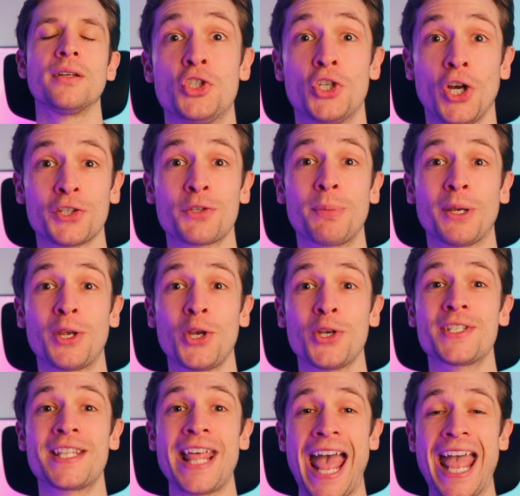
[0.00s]
Just
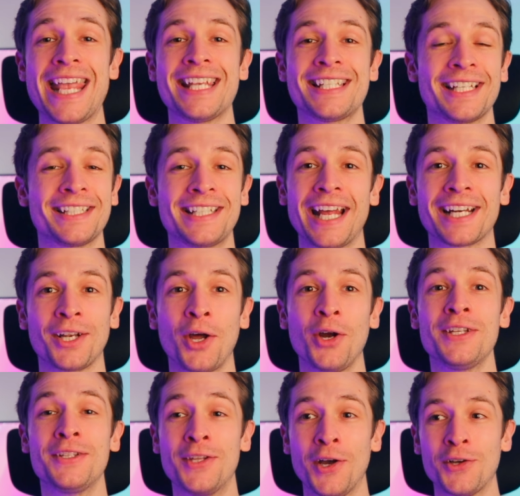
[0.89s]
because there is a
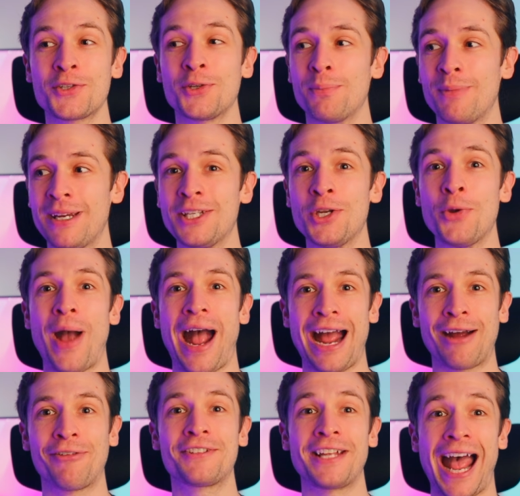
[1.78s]
deadline doesn't mean you
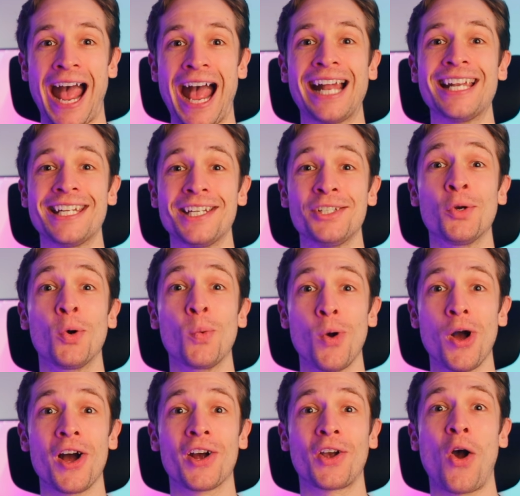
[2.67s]
have to hand in your
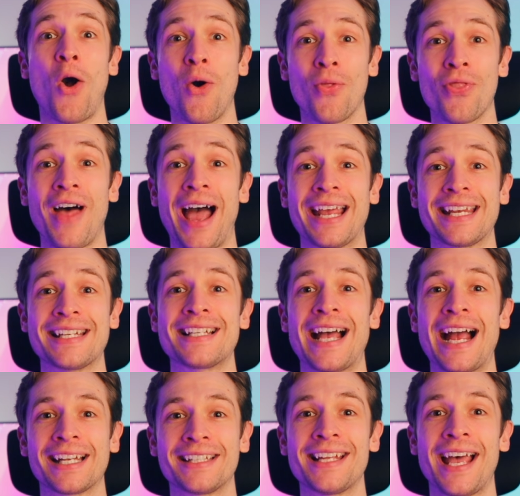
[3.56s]
work on that
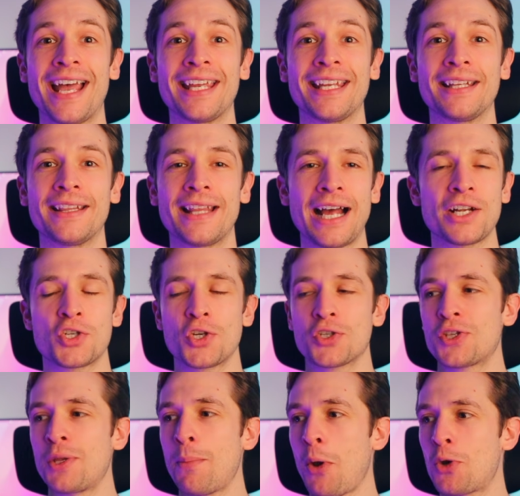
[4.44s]
exact day. That's
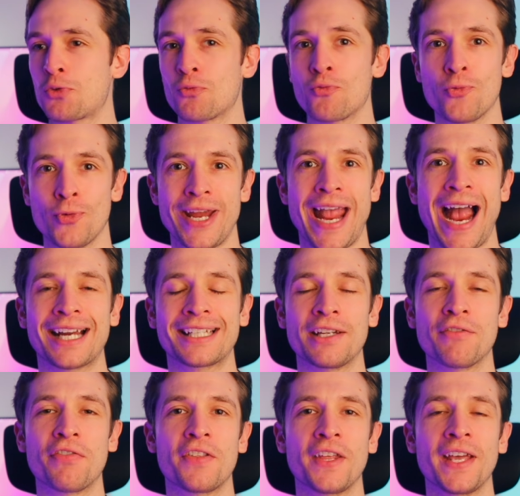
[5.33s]
just the most
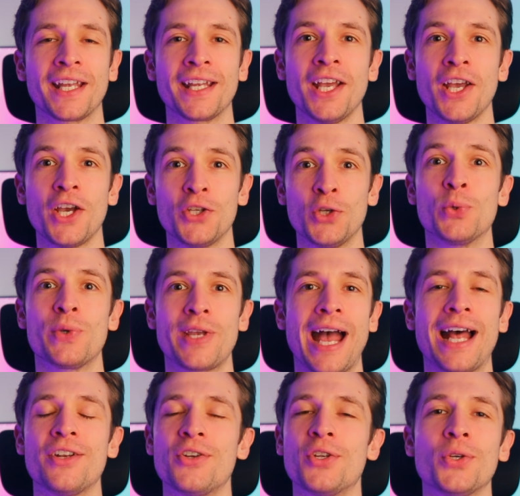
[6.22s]
reactive thing you
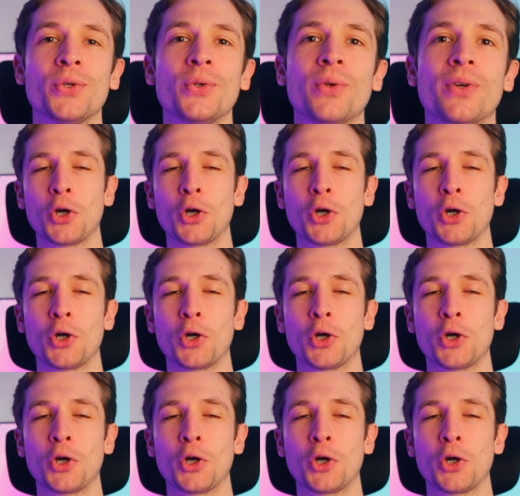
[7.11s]
can do.